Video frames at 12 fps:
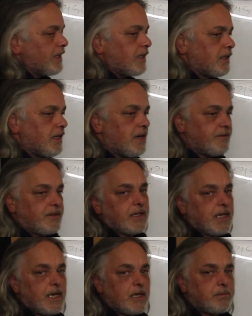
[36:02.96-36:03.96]
enough to
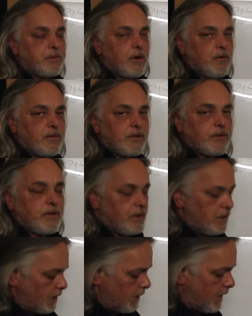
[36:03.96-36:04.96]
get up
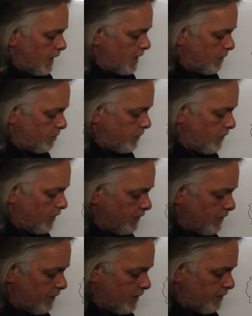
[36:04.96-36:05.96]
to the
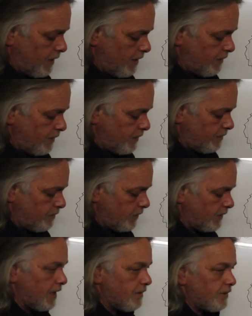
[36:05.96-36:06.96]
7,500 foot
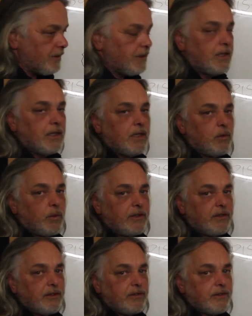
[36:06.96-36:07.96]
level, which
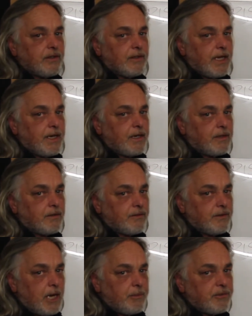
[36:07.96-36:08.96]
is the layer of
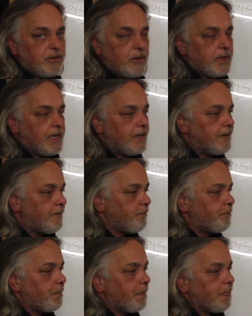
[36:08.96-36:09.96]
limestone here?
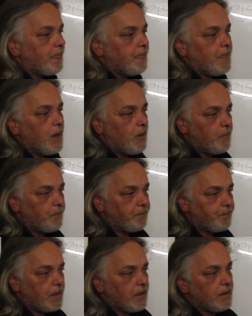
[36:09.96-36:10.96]
No.
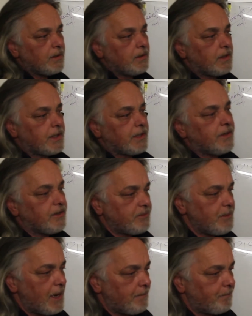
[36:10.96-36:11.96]
Look at this map.